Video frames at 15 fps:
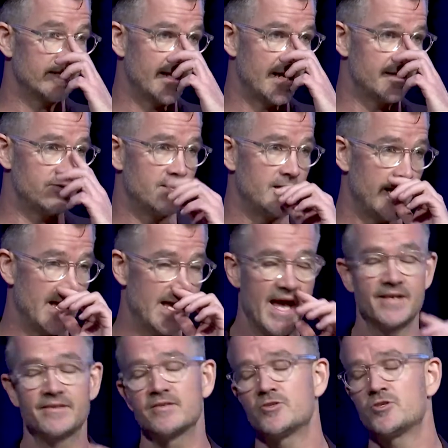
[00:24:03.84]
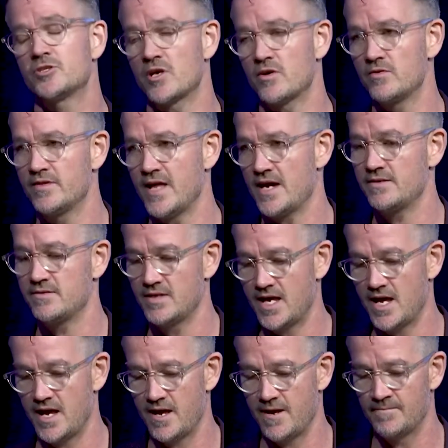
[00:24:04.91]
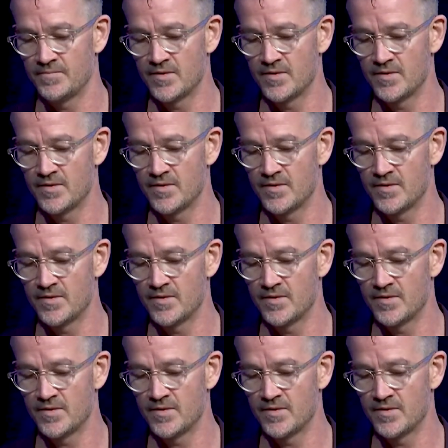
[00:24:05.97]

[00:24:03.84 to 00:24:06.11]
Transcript: that you care, and to show that you care.